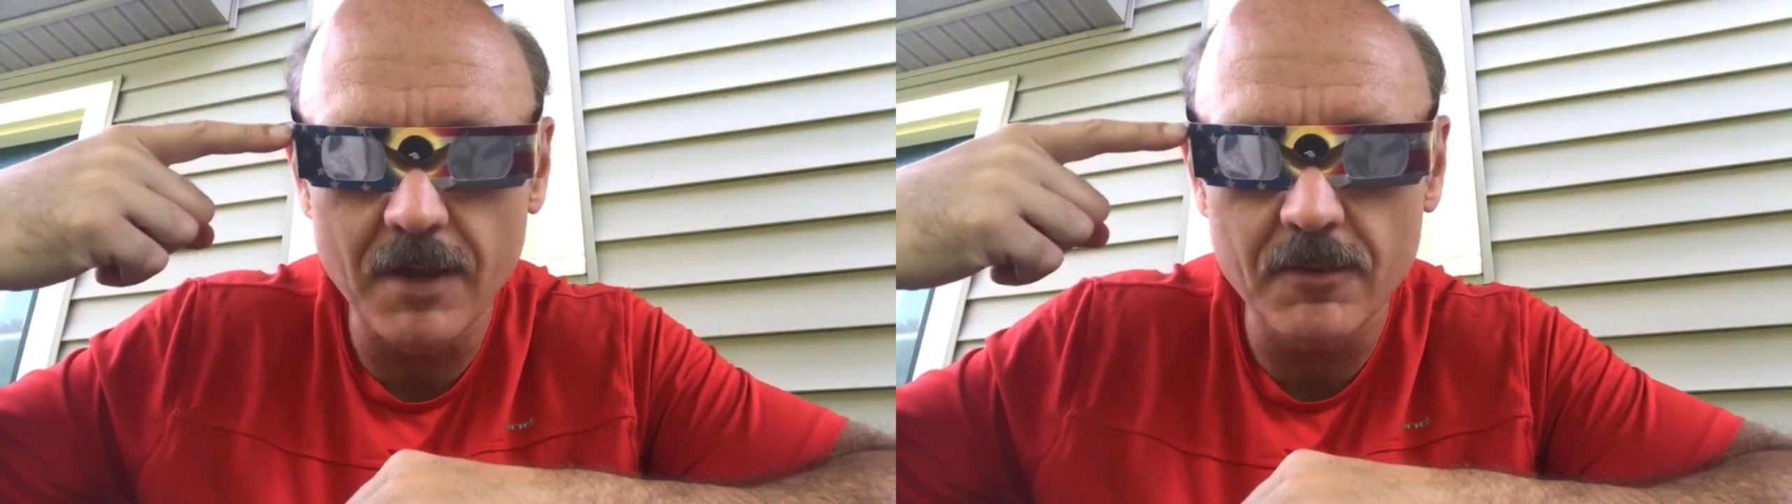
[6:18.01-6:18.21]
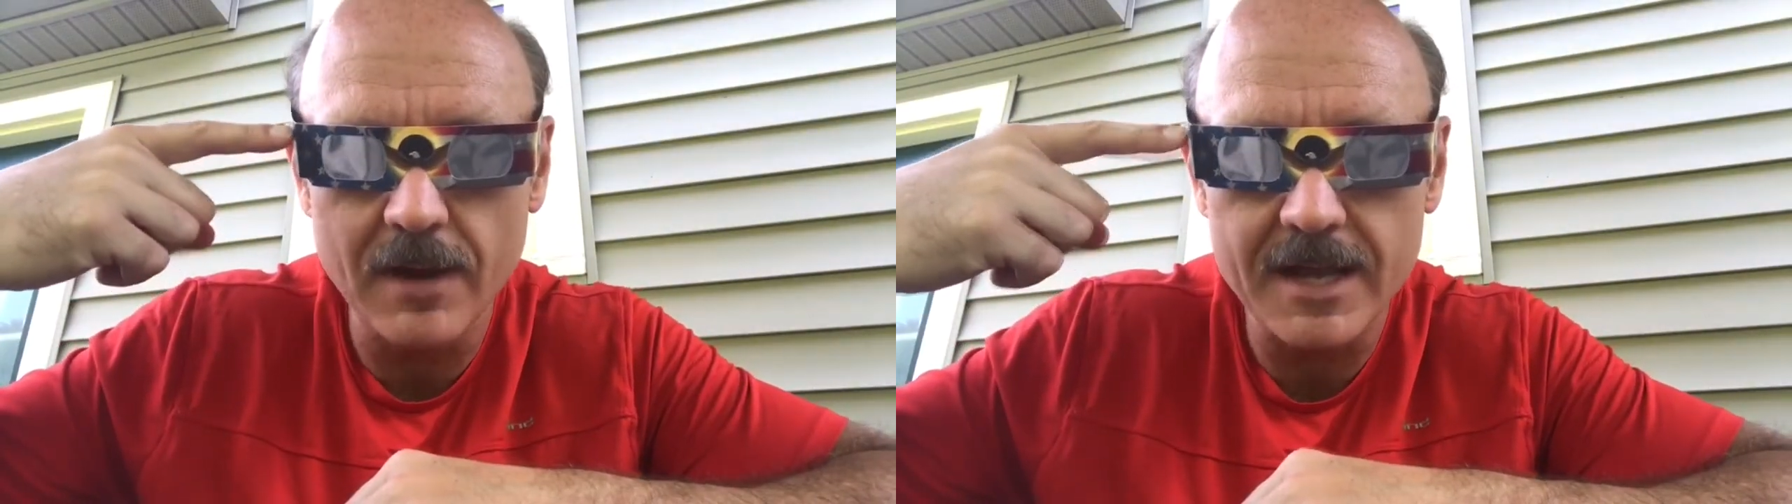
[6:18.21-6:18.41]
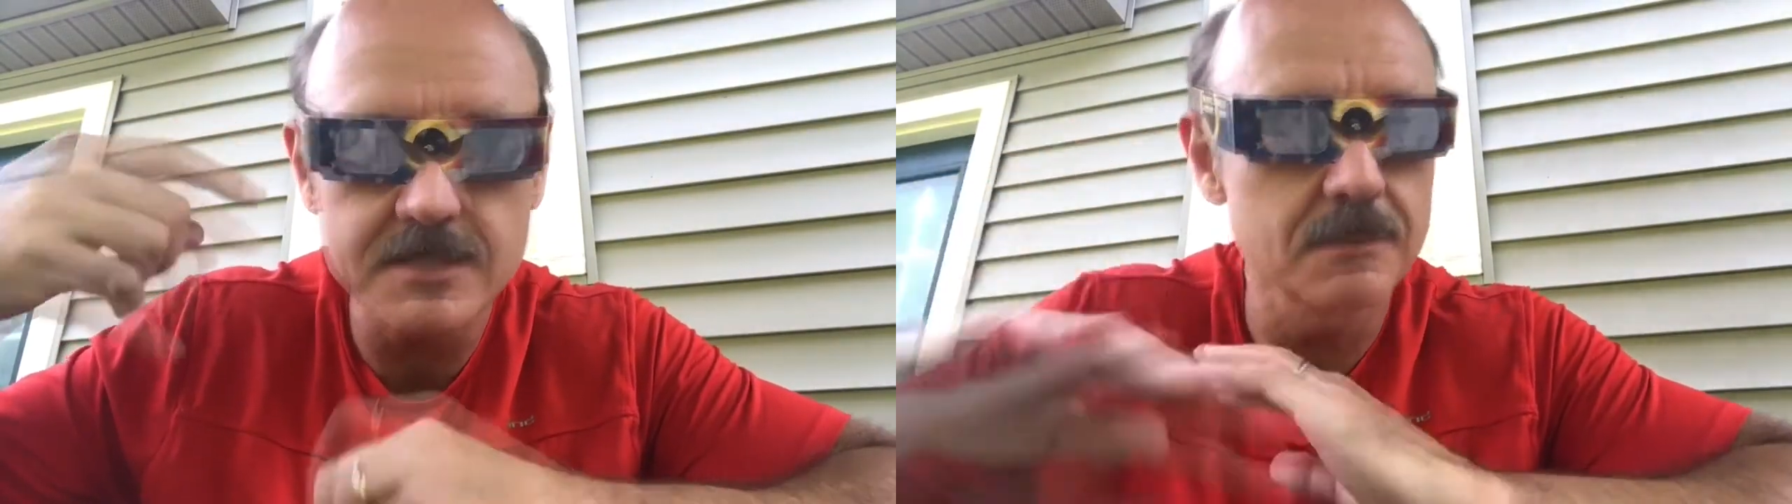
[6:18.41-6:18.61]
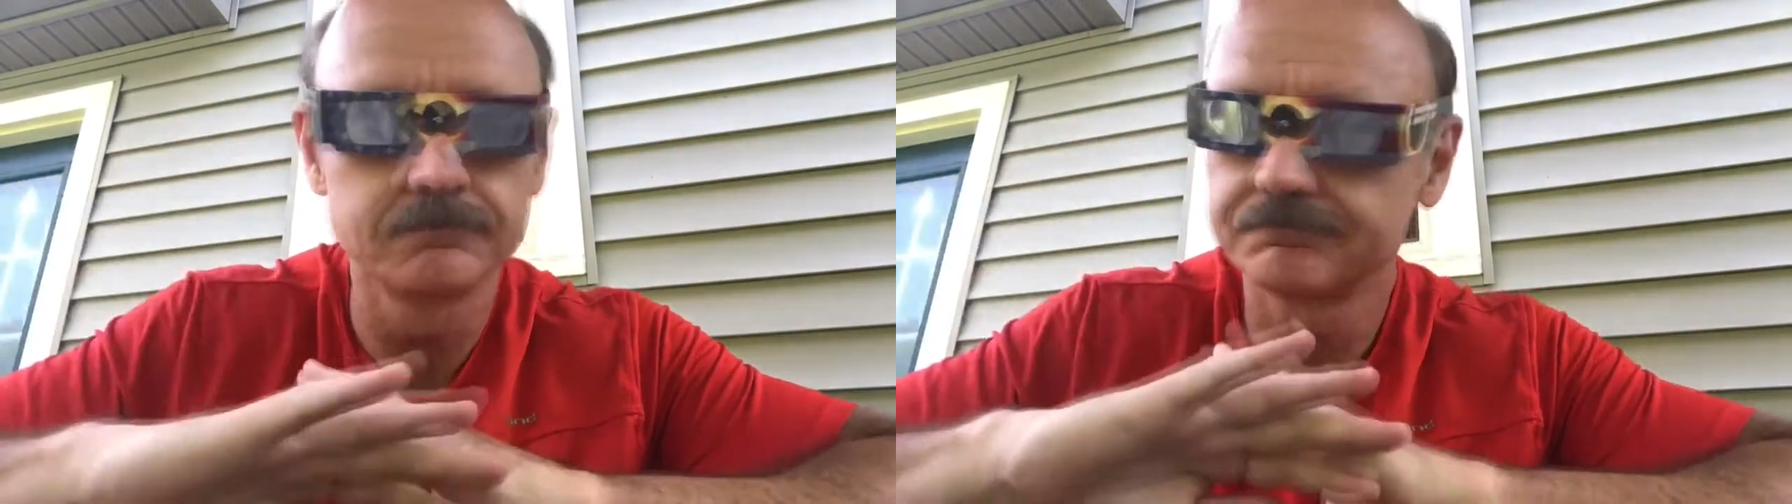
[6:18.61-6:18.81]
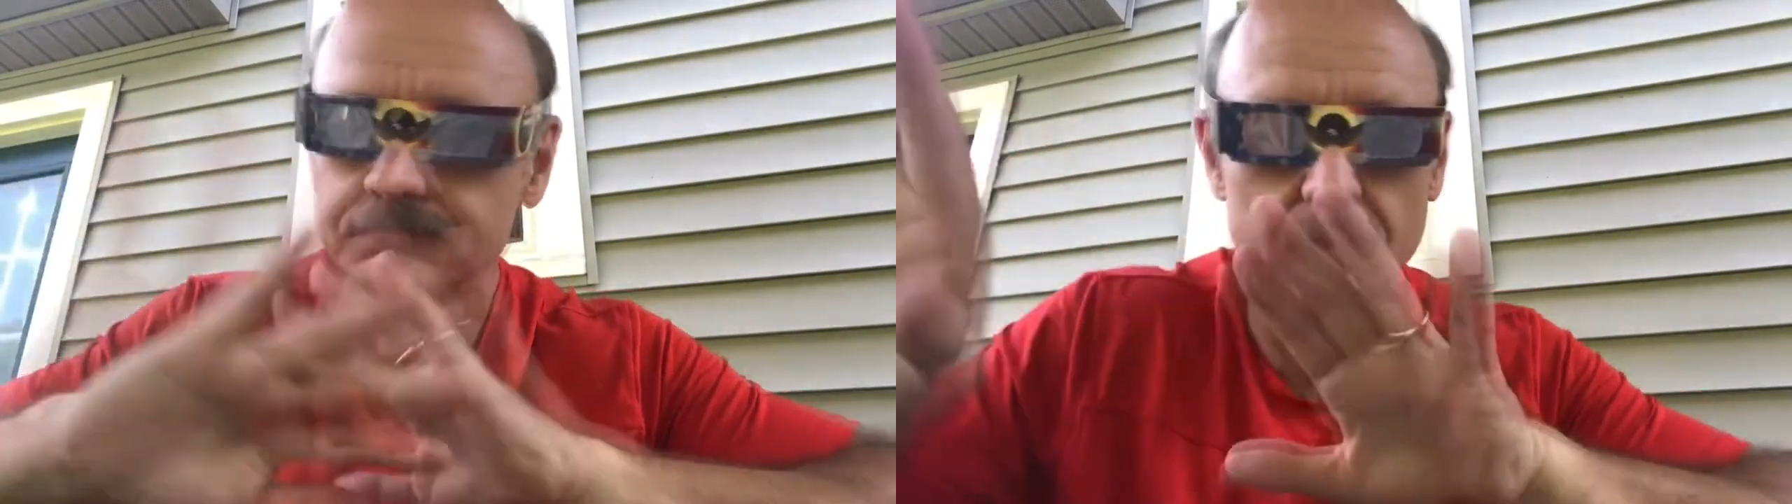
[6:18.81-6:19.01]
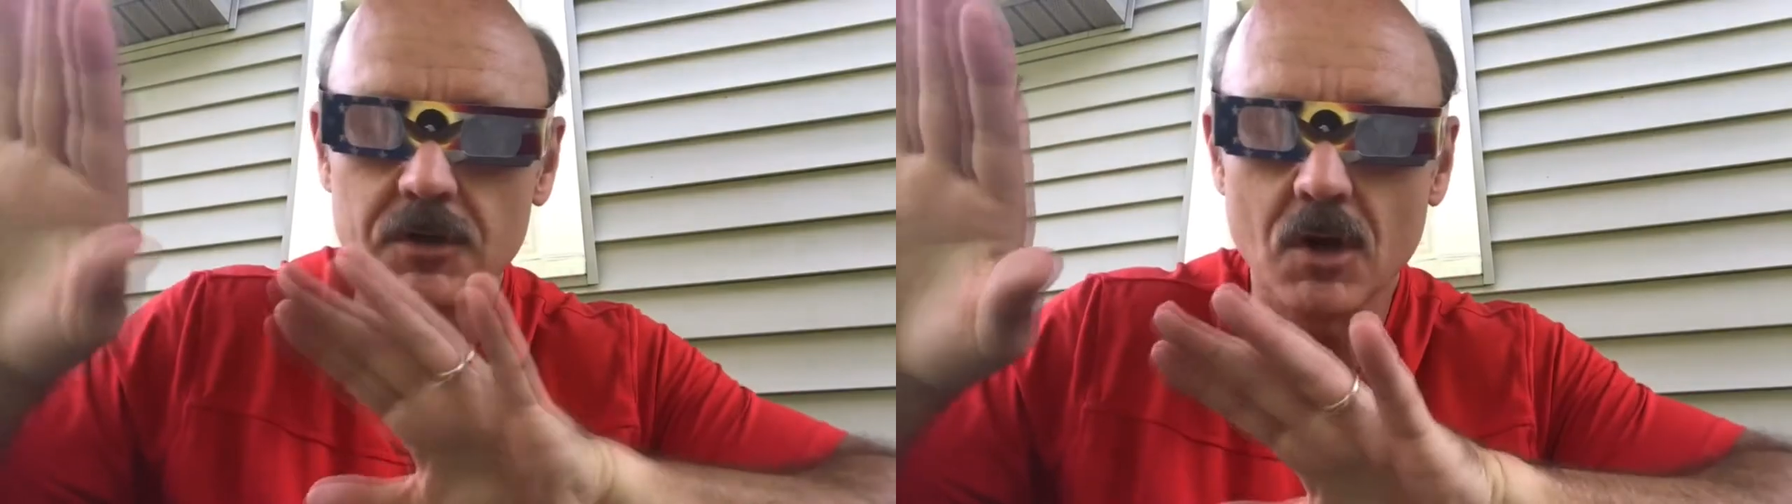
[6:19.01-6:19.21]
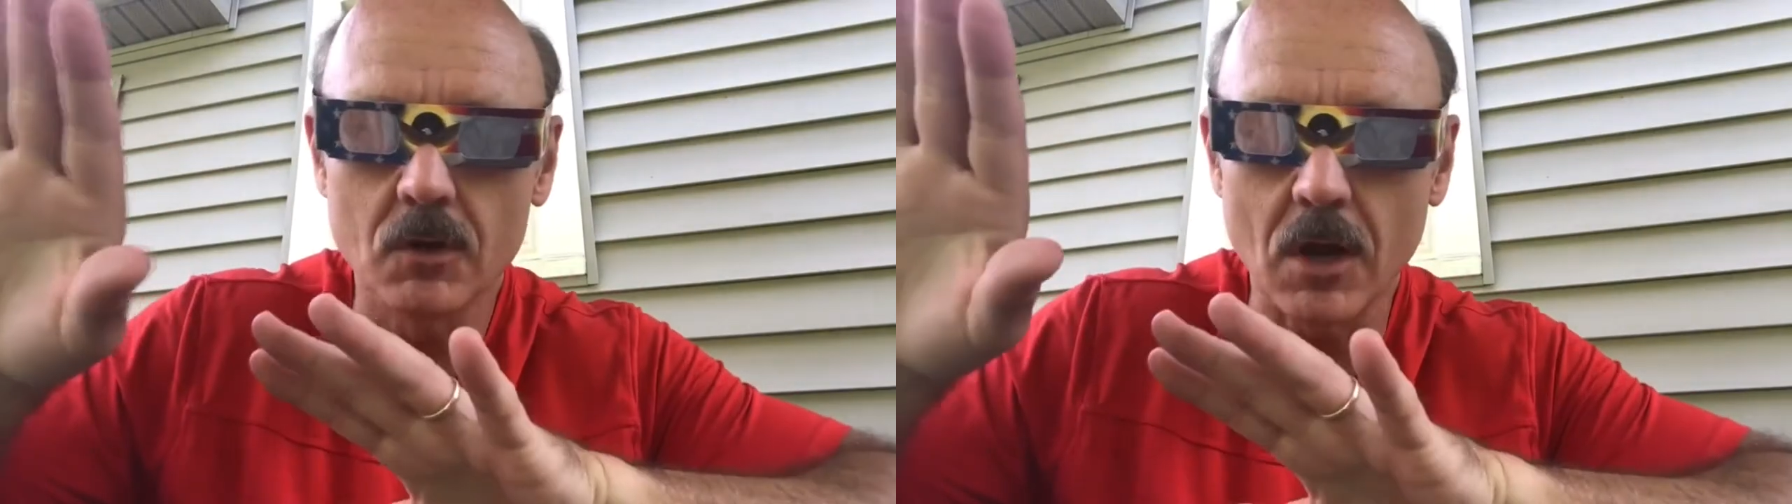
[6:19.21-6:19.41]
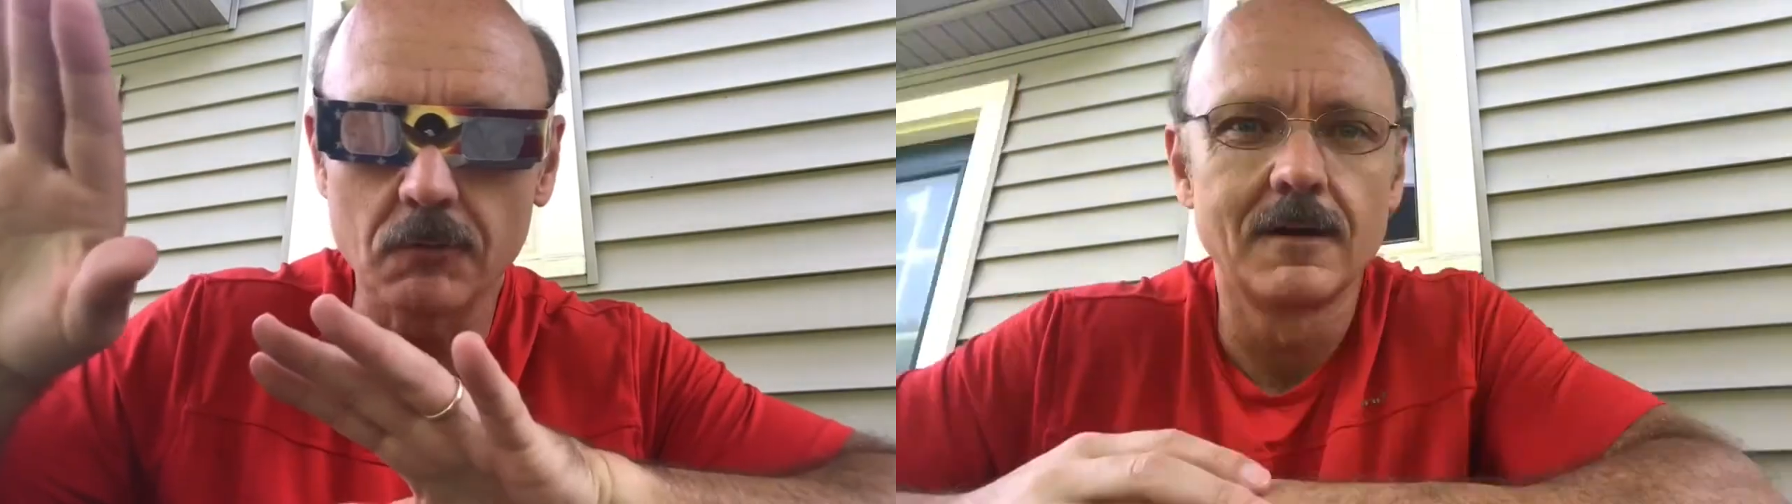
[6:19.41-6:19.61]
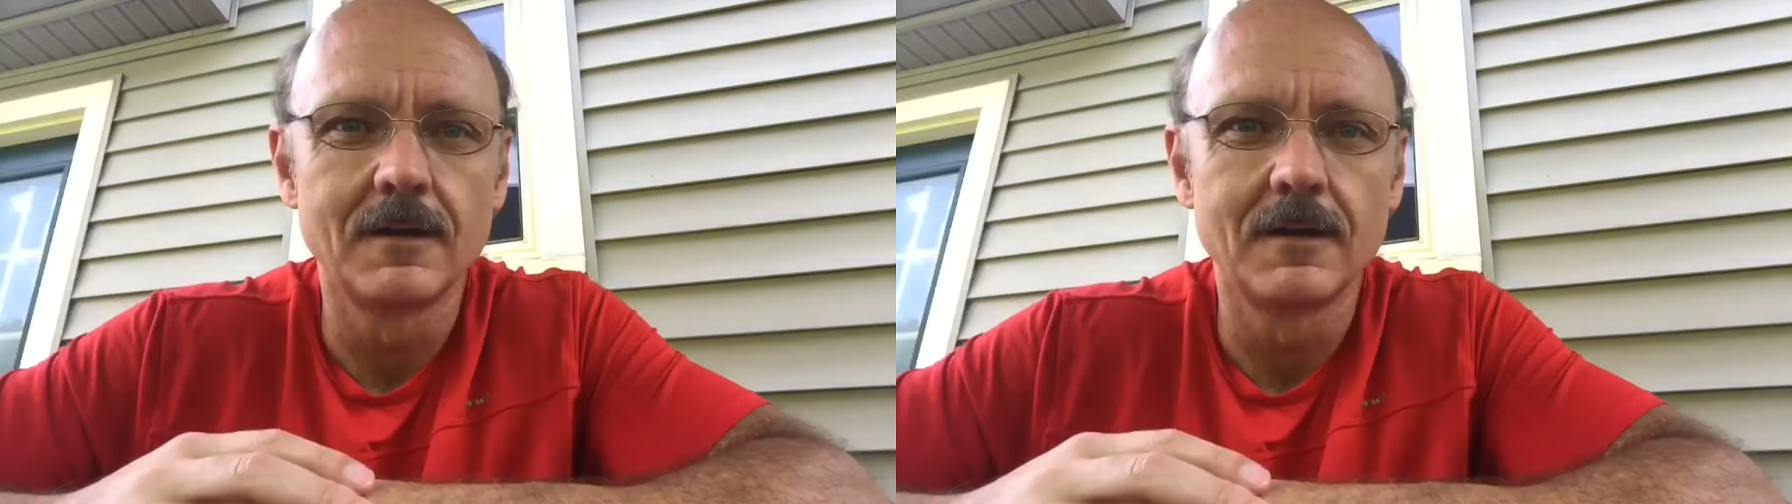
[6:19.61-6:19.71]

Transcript: Otherwise, no go.